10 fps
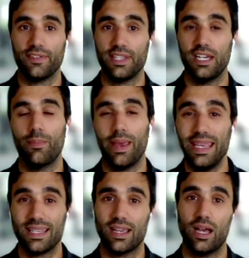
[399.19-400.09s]
I've seen an
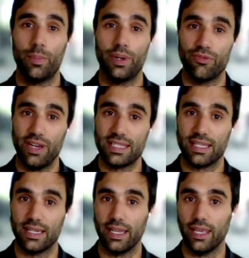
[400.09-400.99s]
amazing company
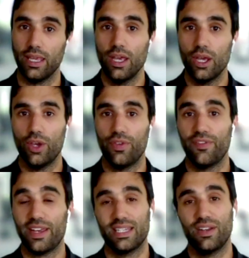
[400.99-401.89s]
recently
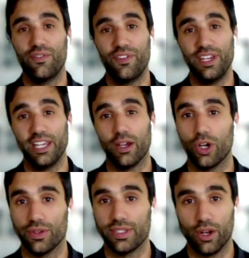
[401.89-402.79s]
who've invested in video
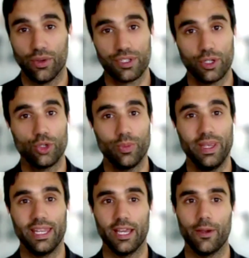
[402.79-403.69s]
content on
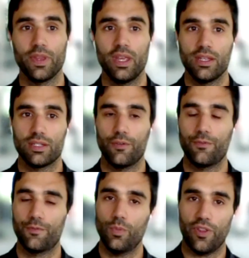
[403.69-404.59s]
social media.
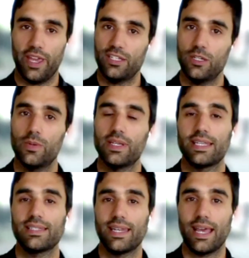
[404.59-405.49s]
So what they do
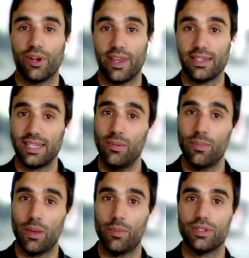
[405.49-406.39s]
is they send out one of their
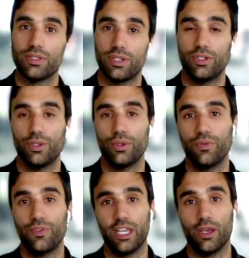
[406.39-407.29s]
team members to
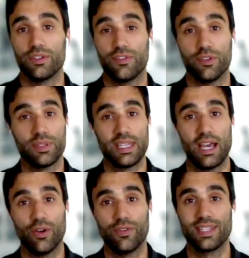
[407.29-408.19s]
do videos of
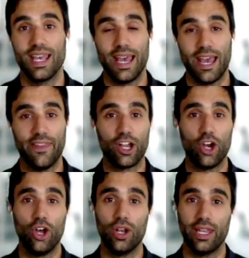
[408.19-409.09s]
themselves and
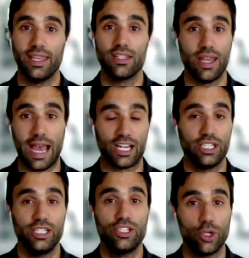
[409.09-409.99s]
their colleagues
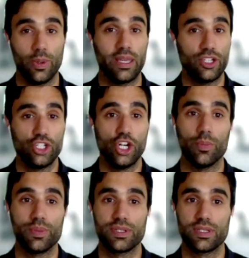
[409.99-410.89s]
actually doing the
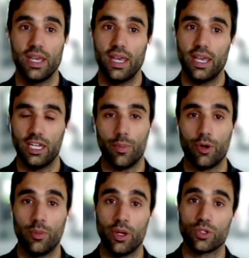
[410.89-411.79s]
jobs.
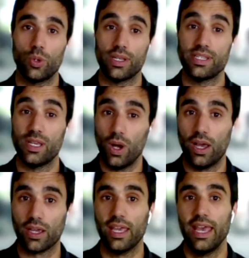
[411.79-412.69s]
It promotes quality
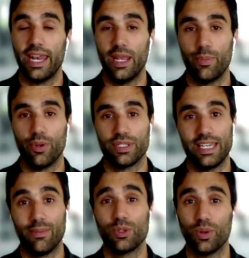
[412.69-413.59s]
work and it puts
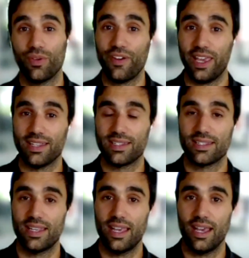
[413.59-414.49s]
a name to a face,